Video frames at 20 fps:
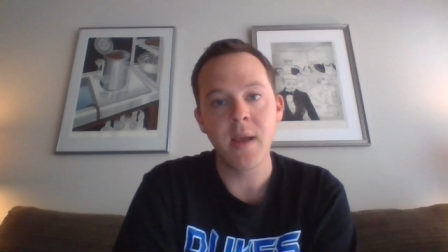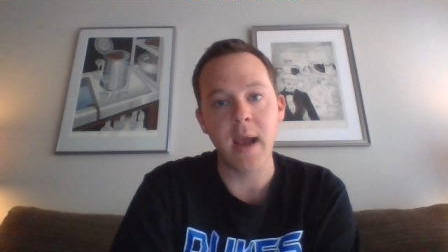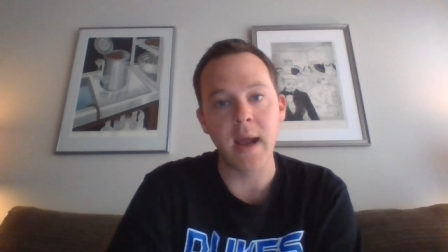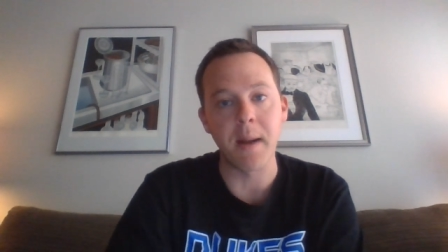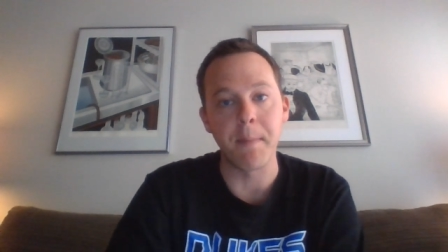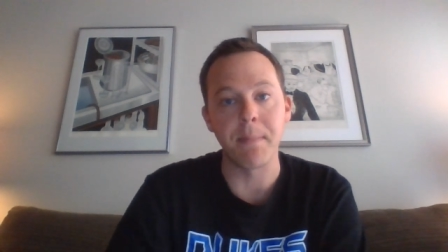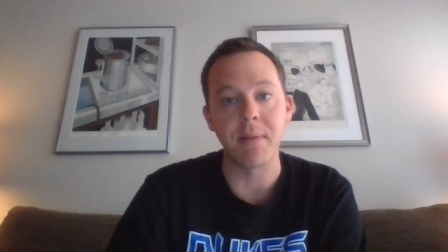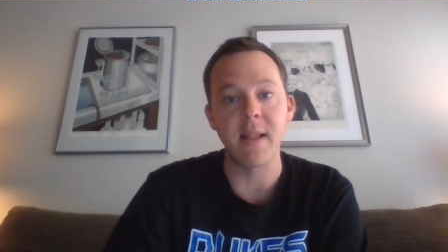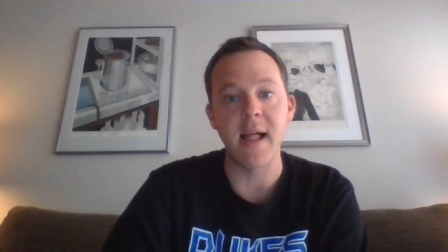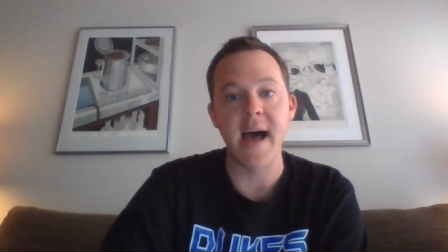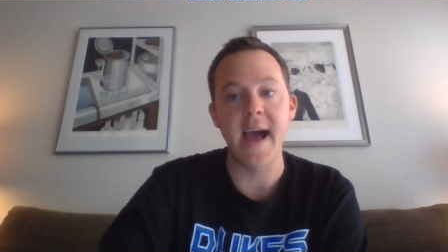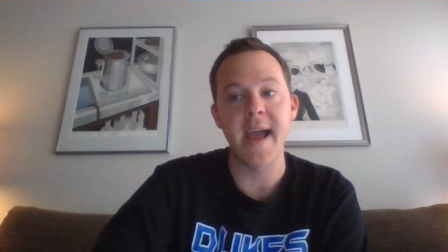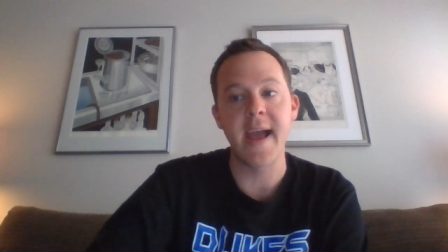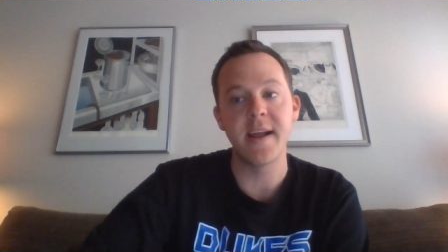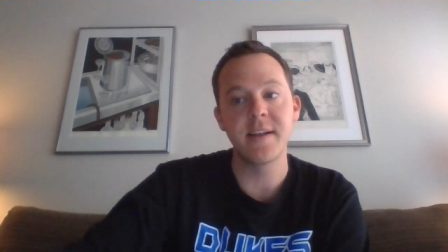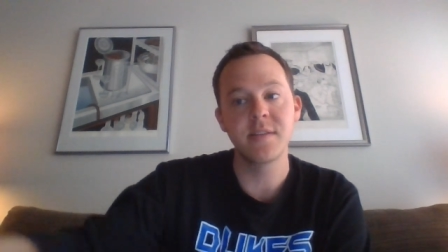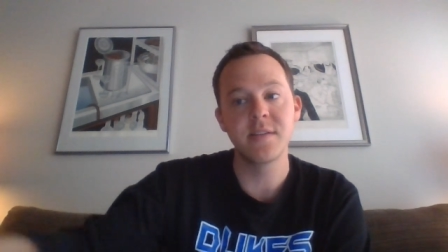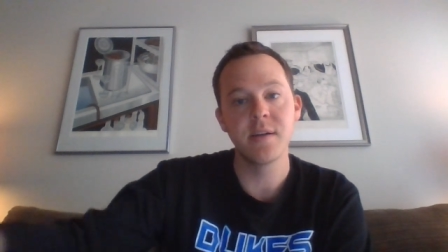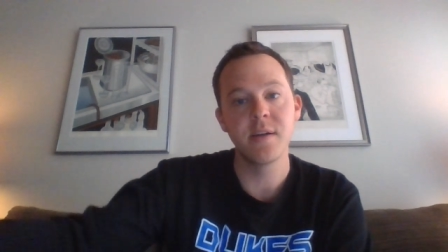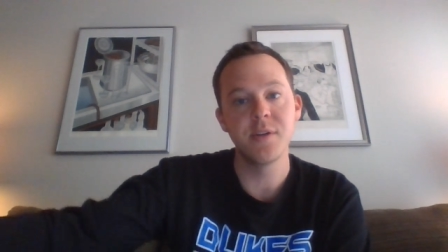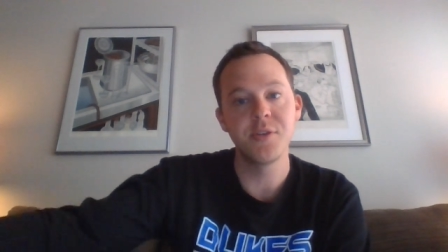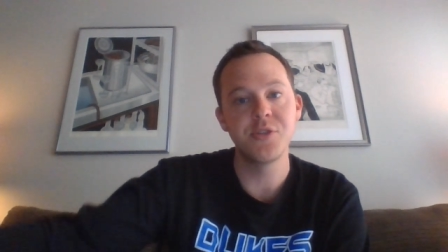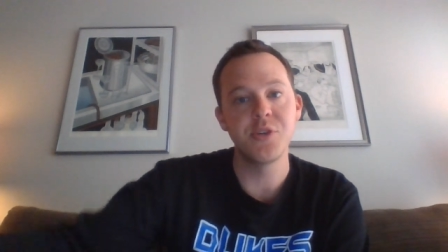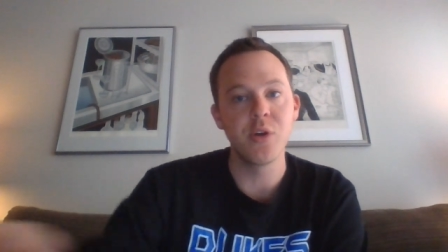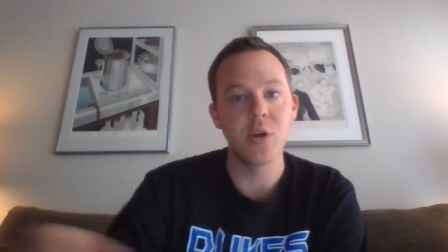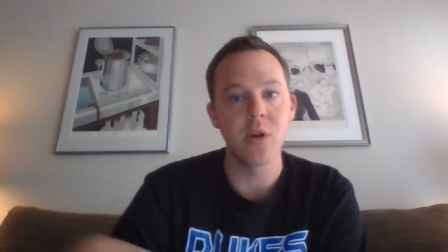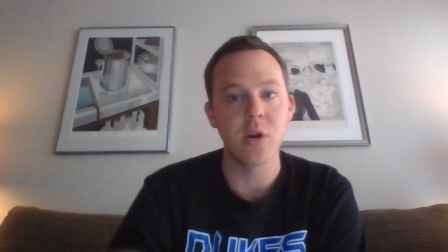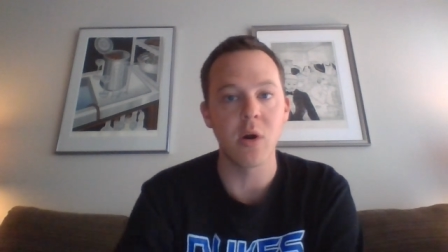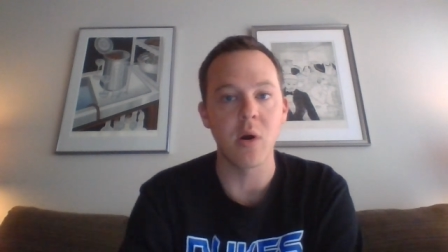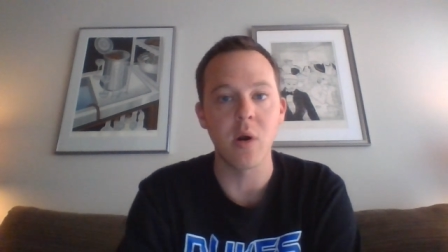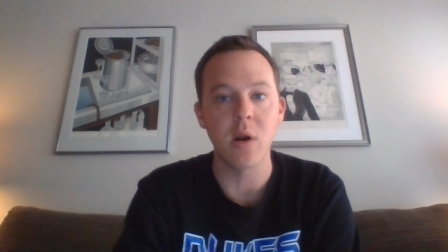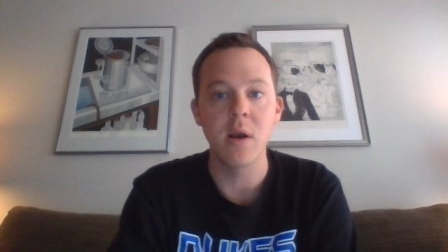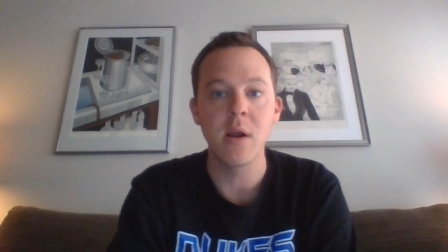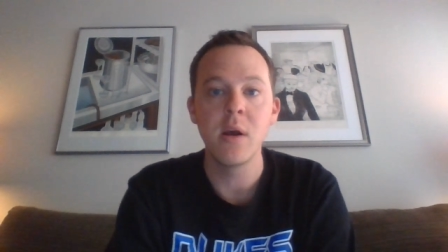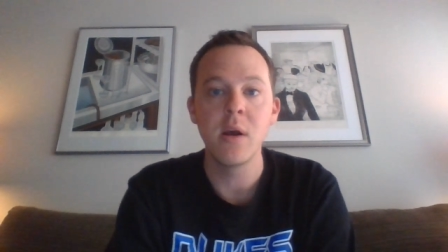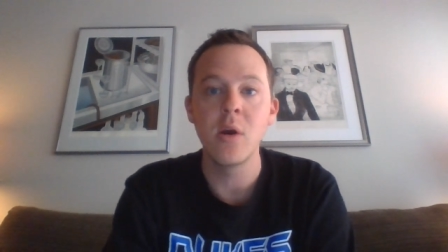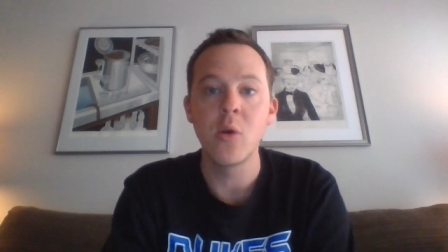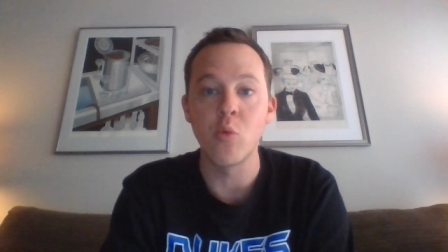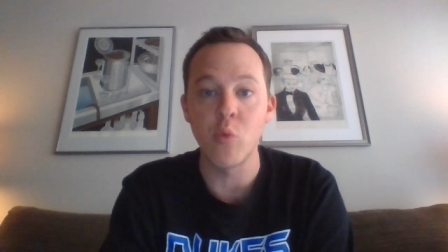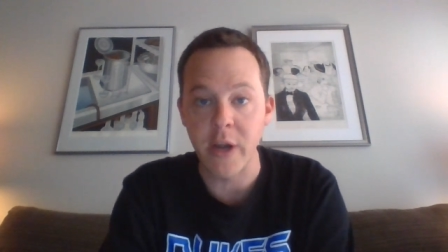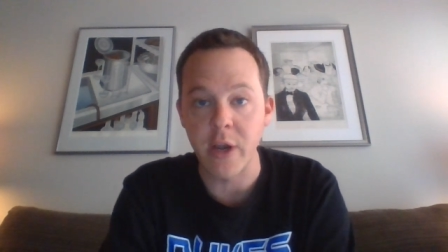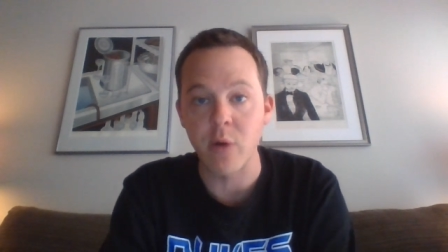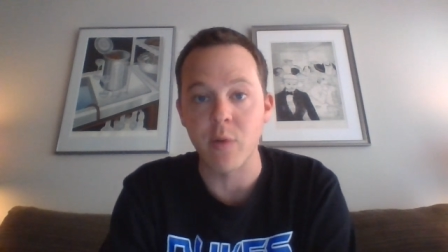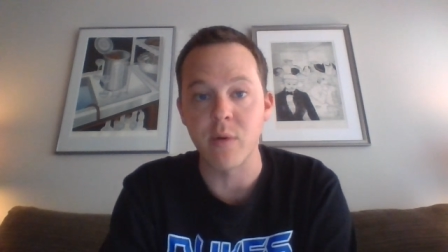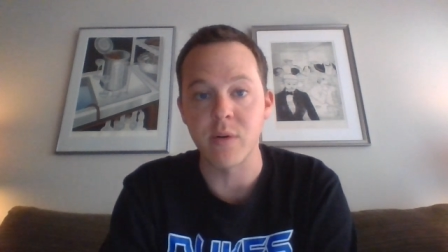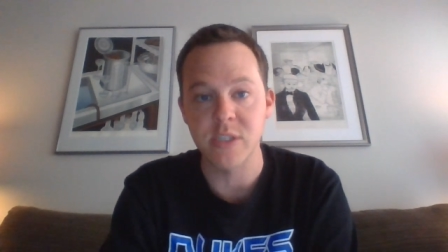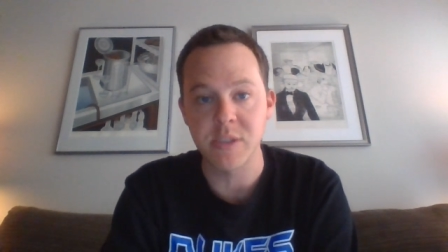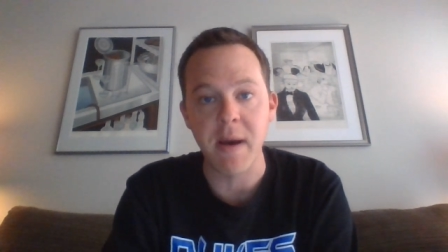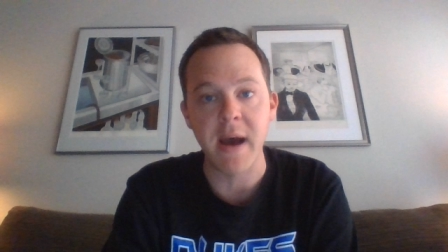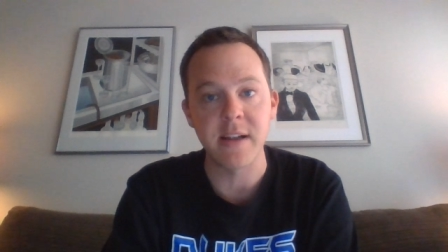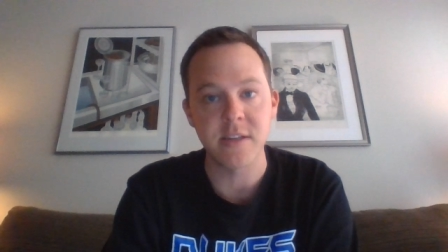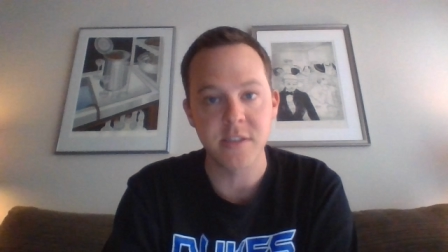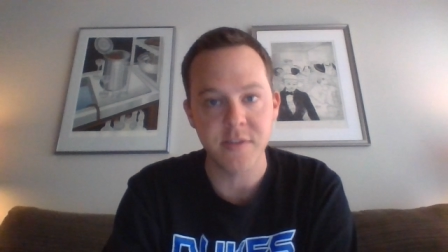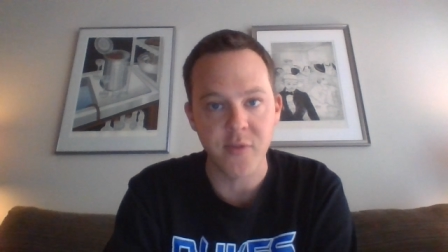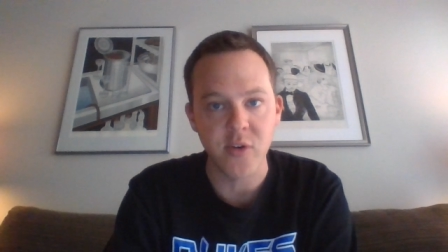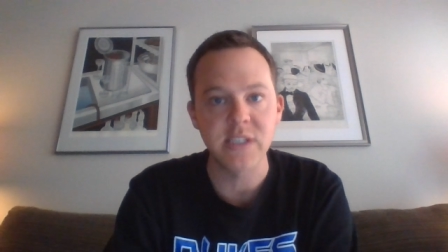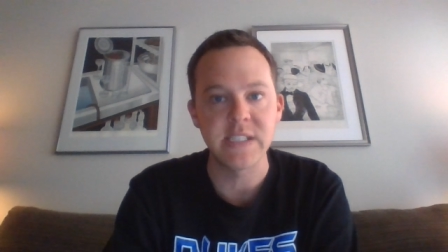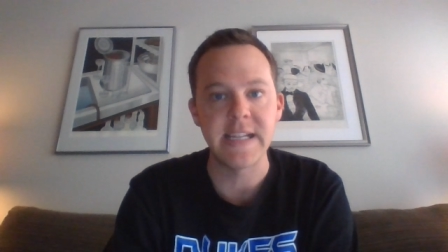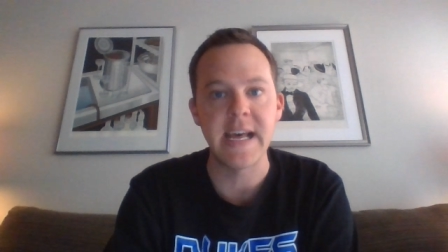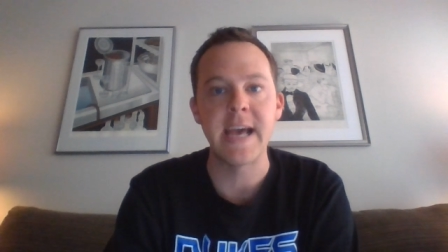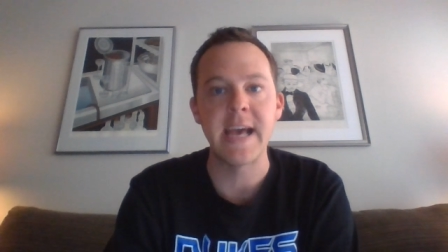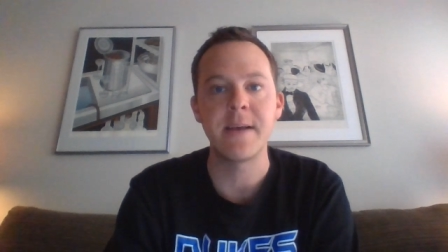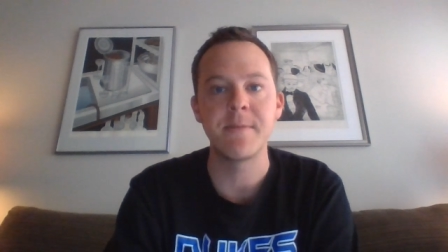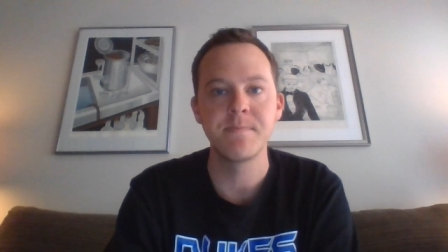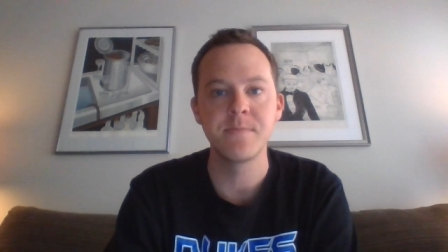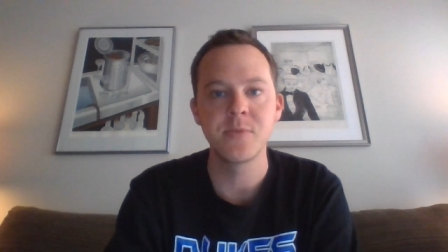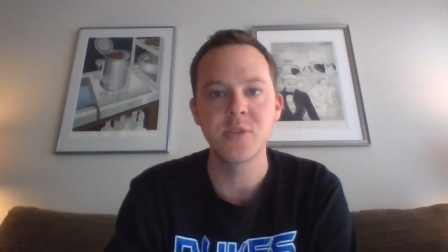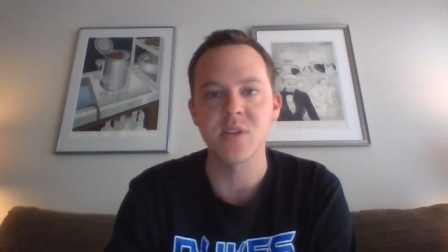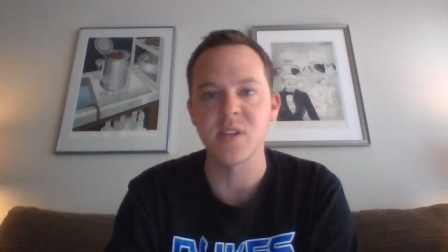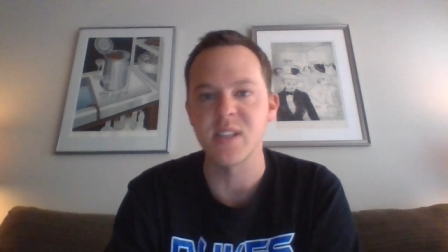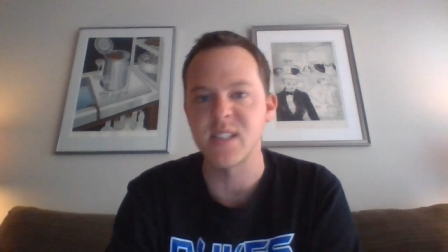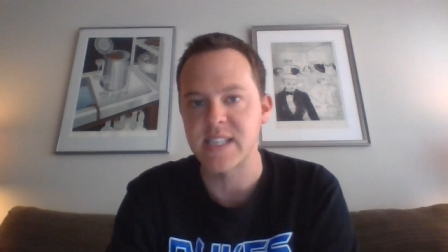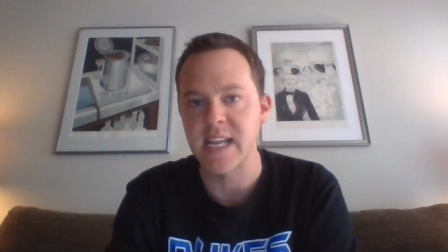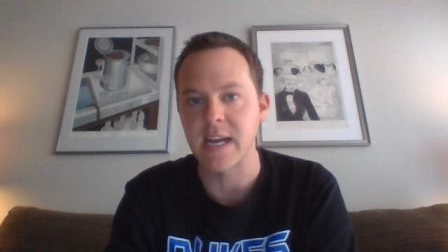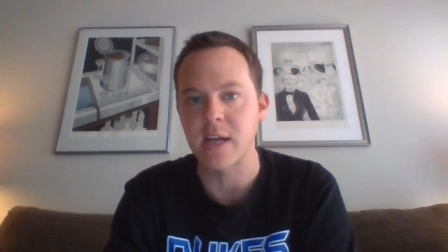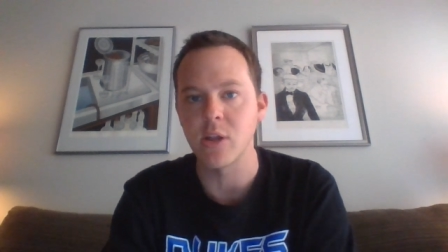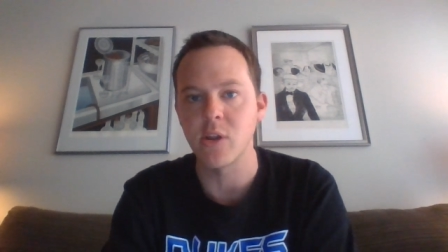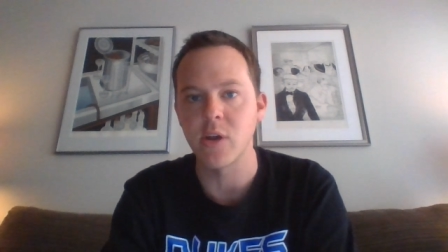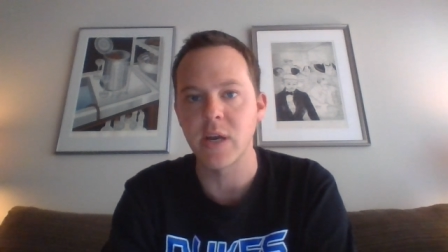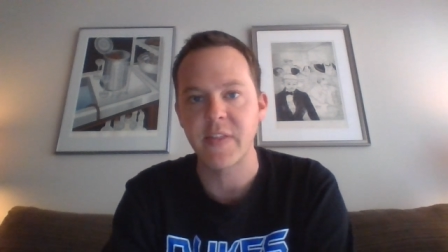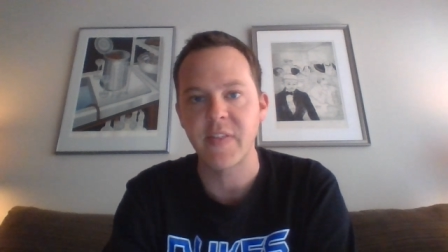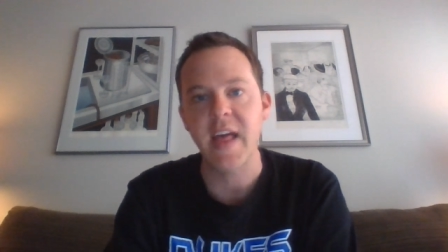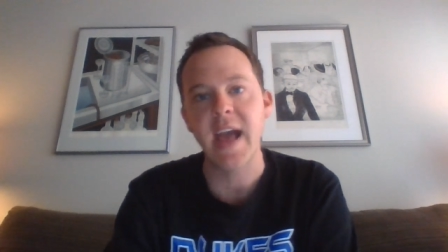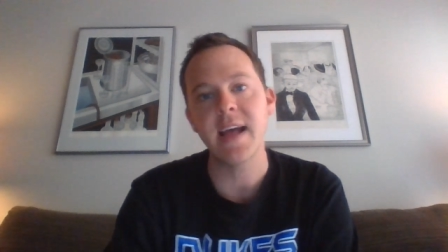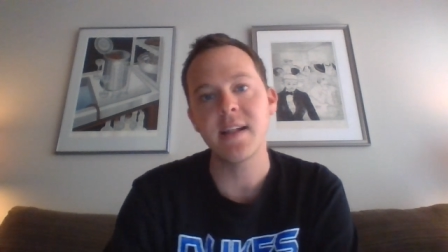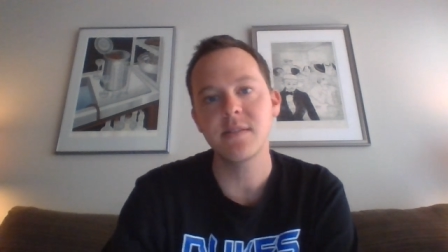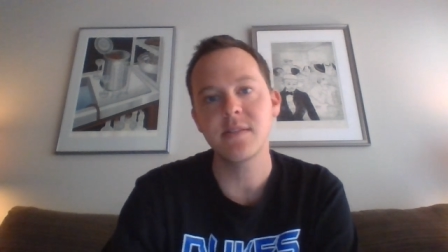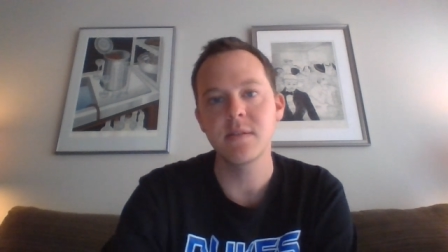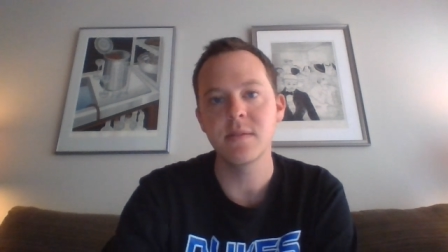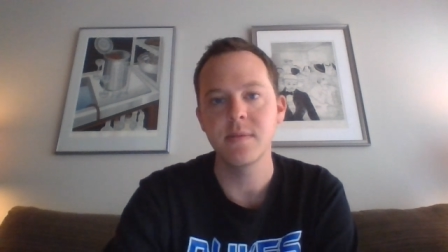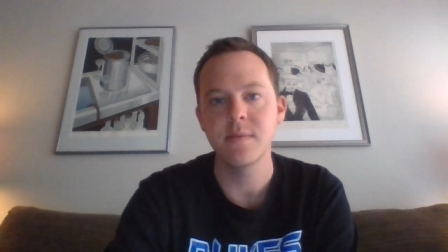and apply it to your reading response for today. So let's take a look at that.